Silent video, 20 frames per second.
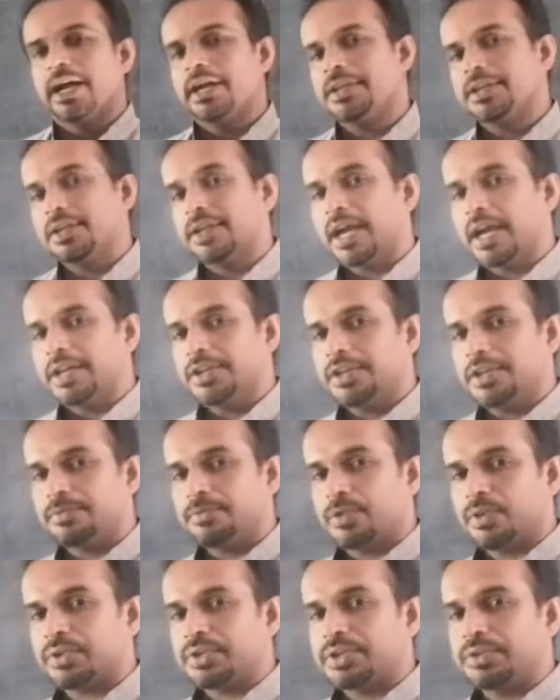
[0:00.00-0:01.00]
And in
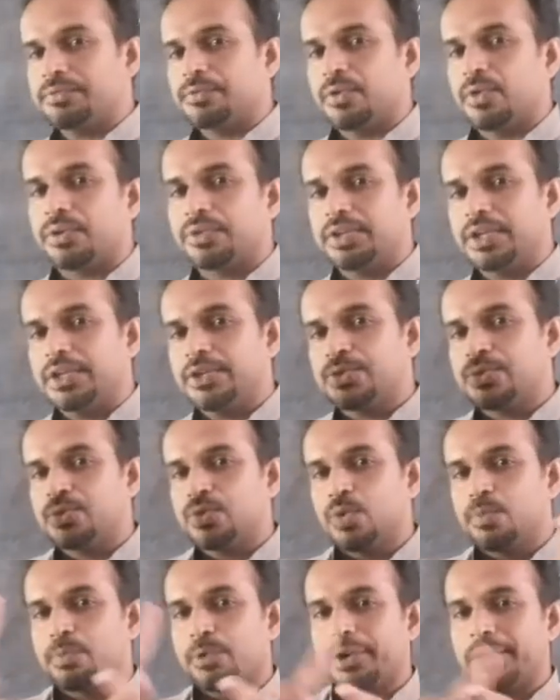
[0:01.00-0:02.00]
1944, these
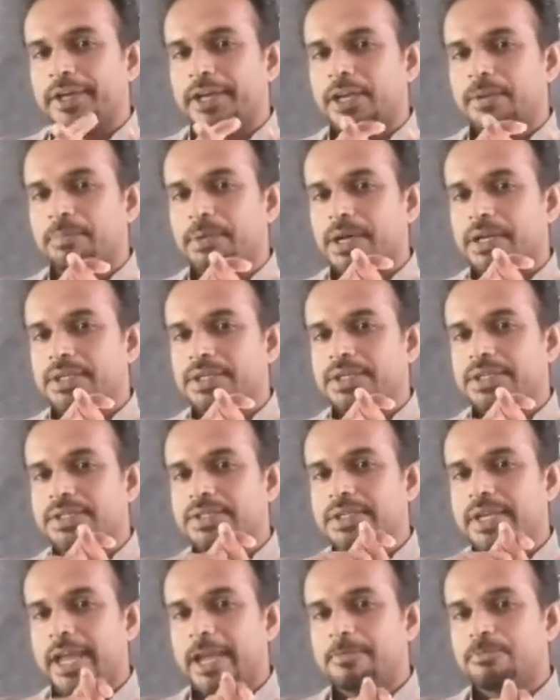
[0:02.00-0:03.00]
two political
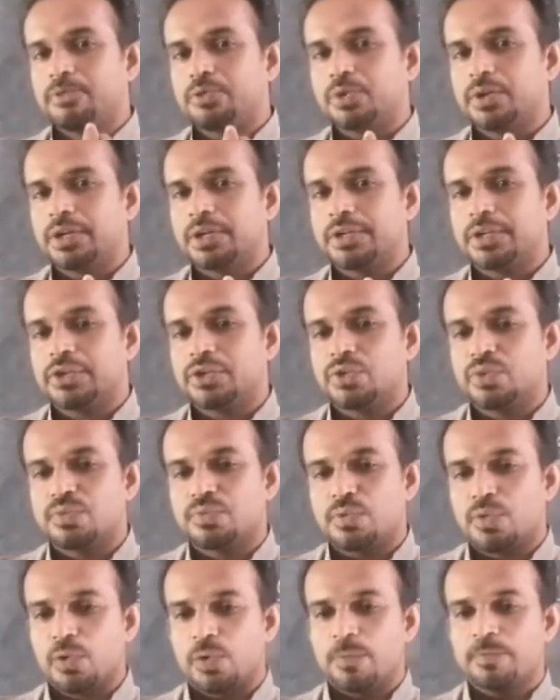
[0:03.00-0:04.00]
parties came together to
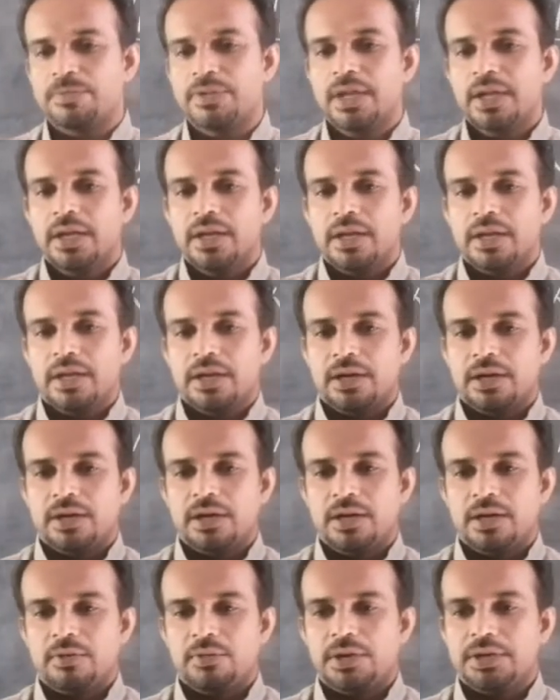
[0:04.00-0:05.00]
form
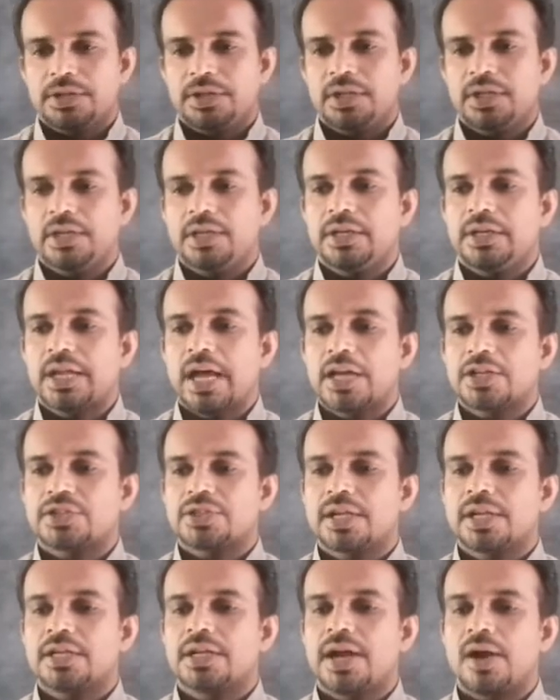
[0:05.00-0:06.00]
the
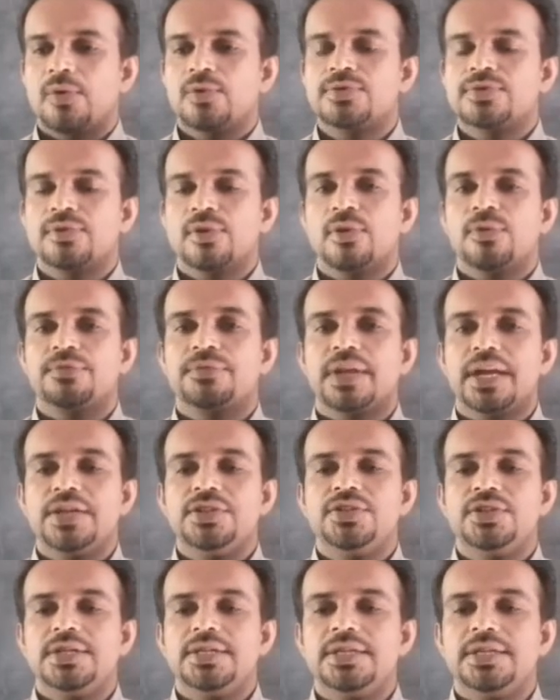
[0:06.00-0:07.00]
National Council of
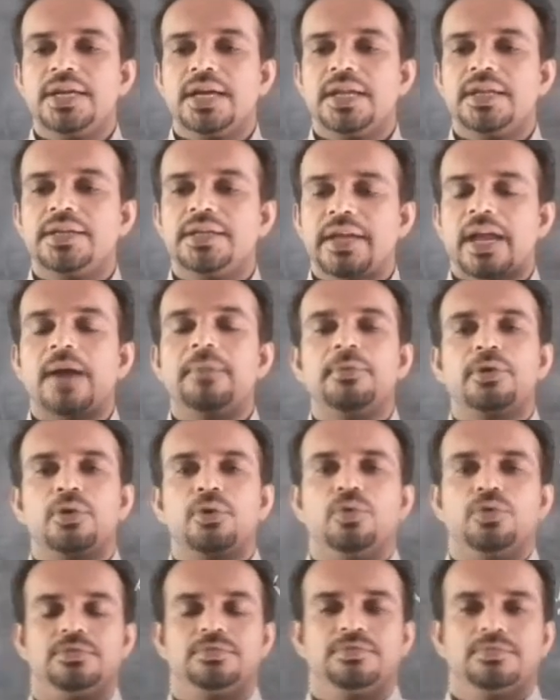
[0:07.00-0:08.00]
Nigeria and
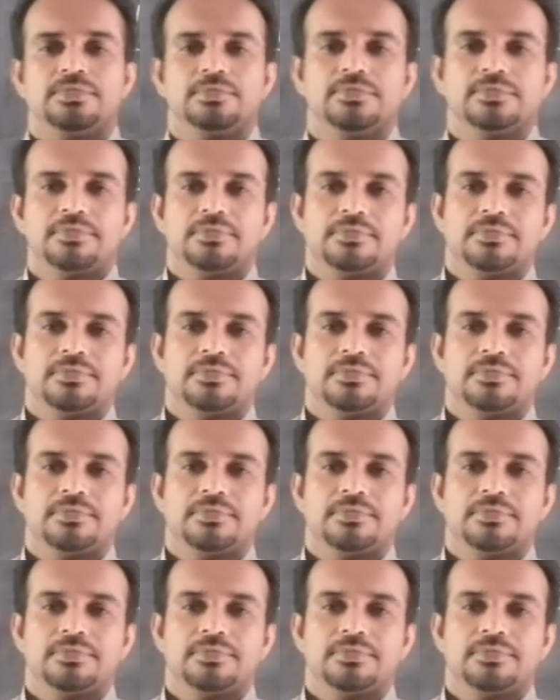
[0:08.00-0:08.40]
Cameroon,